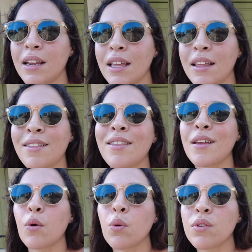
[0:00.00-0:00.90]
It is
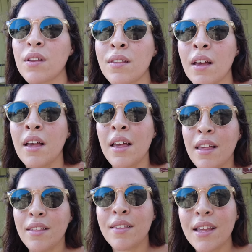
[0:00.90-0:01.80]
the oldest
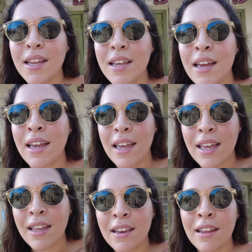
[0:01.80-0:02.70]
city
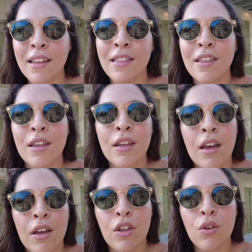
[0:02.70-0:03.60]
in the
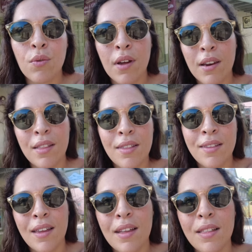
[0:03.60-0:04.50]
United
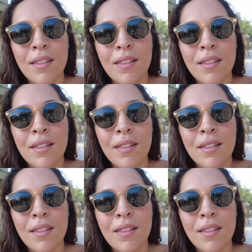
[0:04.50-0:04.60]
States,